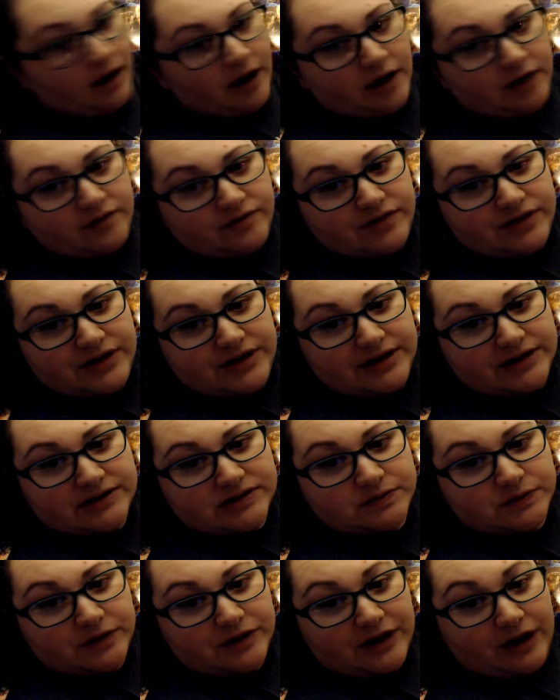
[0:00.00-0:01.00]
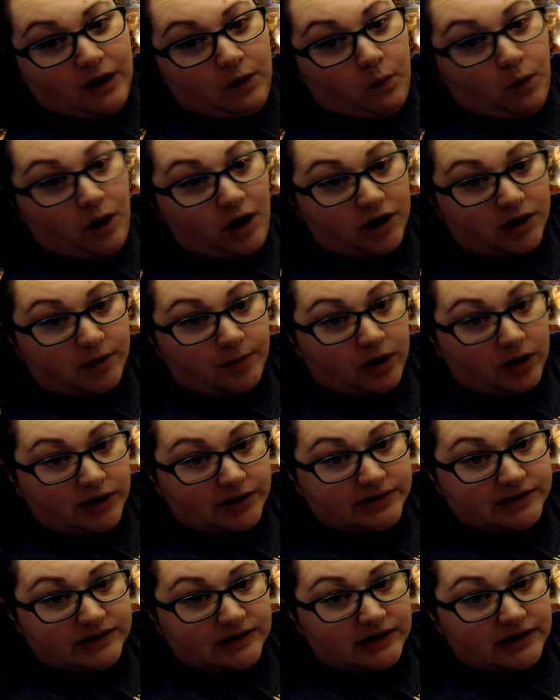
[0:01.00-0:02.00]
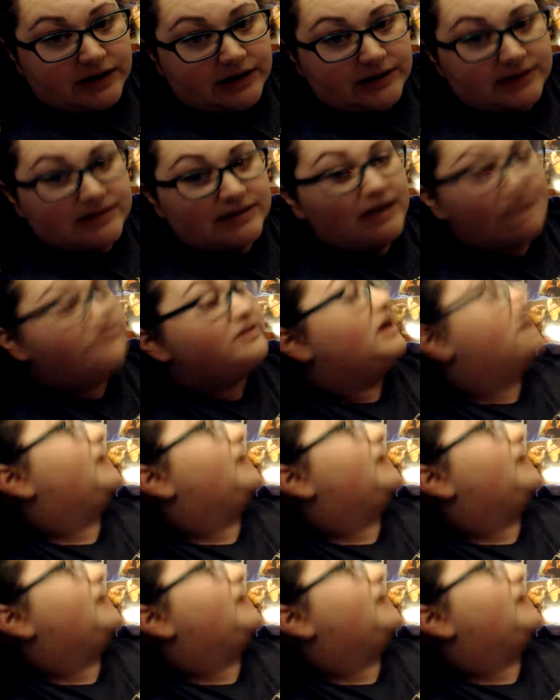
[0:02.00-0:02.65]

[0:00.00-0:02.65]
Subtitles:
of this without watermarks on it, because I've